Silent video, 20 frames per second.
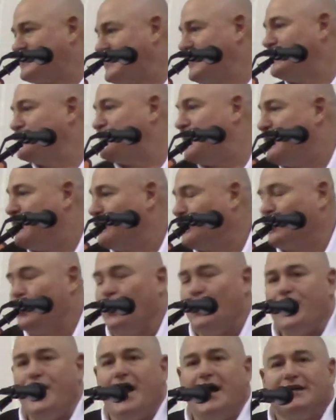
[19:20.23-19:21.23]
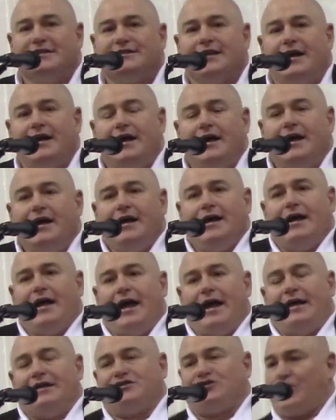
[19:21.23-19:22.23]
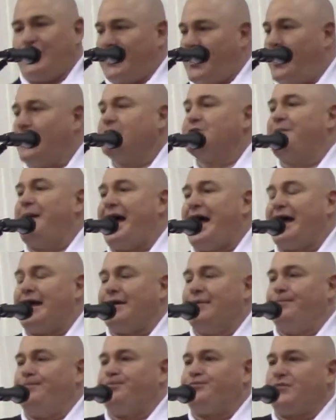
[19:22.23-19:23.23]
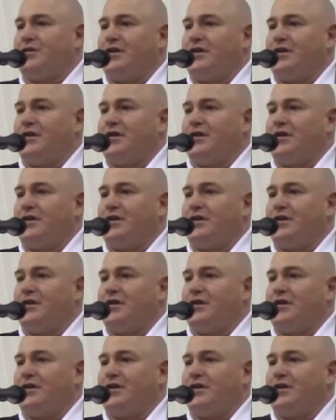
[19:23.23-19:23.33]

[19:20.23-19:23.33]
so those people are going nuts. And so he comes back, and